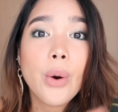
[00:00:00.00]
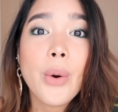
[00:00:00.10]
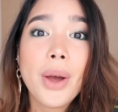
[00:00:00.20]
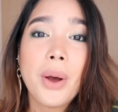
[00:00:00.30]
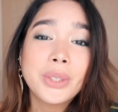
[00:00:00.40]

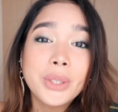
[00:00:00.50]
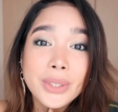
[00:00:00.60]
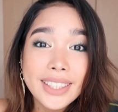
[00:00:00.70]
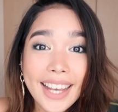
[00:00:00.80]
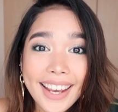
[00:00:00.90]
Oh, and
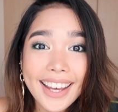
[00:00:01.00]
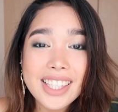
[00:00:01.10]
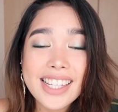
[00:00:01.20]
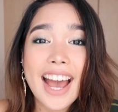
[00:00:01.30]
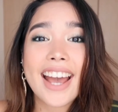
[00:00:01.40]
also
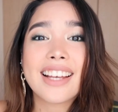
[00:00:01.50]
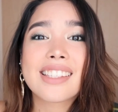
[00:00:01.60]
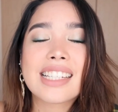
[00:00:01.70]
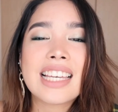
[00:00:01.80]
tickets, guys.